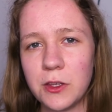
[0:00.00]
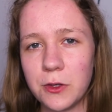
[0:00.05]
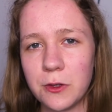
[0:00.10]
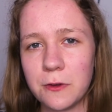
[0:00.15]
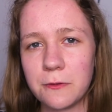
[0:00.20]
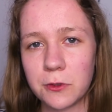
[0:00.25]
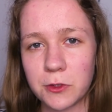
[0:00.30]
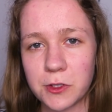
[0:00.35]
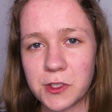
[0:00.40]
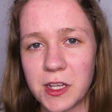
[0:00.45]

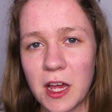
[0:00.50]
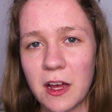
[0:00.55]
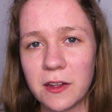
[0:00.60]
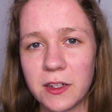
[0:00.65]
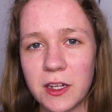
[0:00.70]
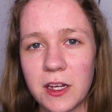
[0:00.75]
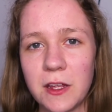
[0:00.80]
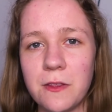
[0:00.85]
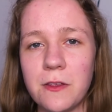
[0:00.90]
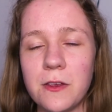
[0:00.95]

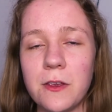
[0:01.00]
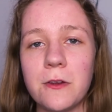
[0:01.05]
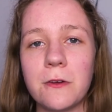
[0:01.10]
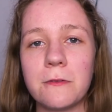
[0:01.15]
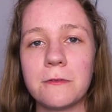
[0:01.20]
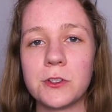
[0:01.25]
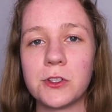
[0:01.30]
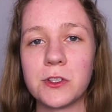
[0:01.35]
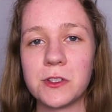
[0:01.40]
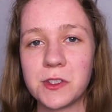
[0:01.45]
universality the
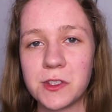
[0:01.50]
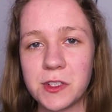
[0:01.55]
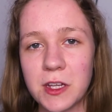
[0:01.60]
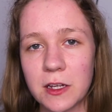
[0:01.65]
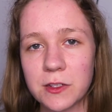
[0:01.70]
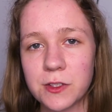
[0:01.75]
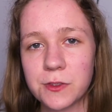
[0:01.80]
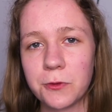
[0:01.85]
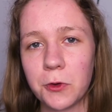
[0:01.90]
Eurovision stands